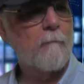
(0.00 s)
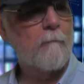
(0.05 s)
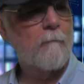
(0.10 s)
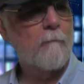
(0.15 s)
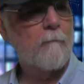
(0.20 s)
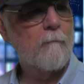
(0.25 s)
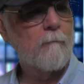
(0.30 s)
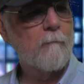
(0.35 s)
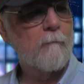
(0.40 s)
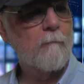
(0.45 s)

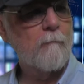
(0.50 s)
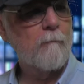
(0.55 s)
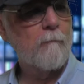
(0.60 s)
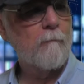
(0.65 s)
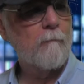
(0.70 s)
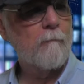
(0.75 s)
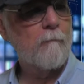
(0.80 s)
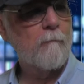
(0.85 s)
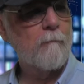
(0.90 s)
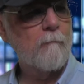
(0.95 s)

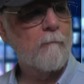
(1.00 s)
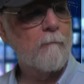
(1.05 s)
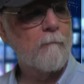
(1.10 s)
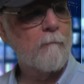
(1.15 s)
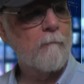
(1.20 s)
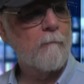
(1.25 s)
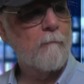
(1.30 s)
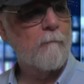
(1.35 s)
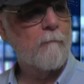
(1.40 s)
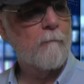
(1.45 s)

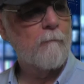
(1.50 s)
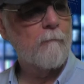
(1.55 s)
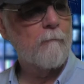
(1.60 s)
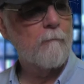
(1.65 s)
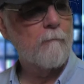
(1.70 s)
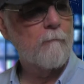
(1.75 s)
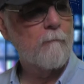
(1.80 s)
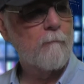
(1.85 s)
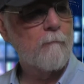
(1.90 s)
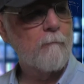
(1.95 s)

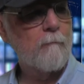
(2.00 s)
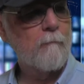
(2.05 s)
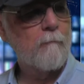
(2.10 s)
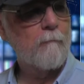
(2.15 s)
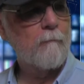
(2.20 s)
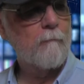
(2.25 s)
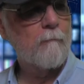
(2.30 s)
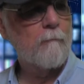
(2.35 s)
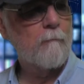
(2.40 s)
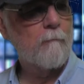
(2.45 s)

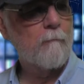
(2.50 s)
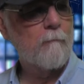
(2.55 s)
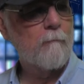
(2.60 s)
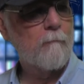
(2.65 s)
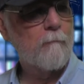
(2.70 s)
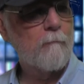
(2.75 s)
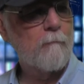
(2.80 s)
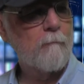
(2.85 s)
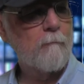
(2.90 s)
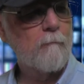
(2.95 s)

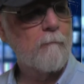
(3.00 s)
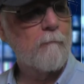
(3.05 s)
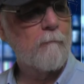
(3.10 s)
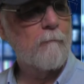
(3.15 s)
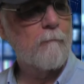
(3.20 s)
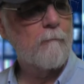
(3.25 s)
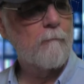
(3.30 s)
This person isn't speaking.